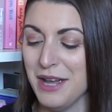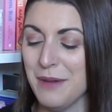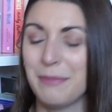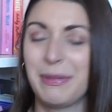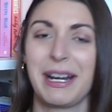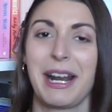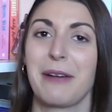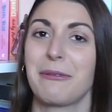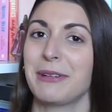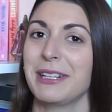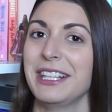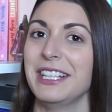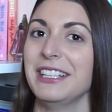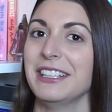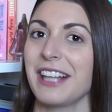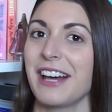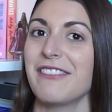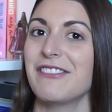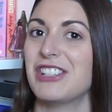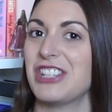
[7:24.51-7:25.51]
But I really
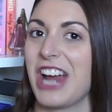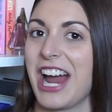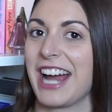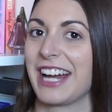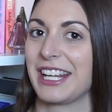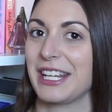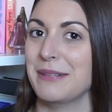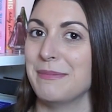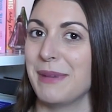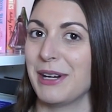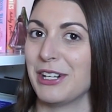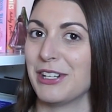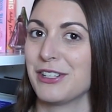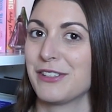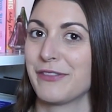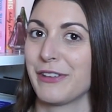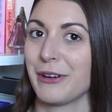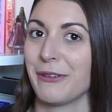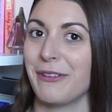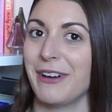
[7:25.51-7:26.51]
love Jack in Marriage
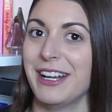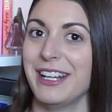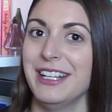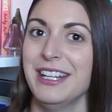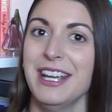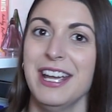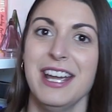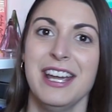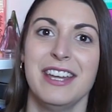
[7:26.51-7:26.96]
for One.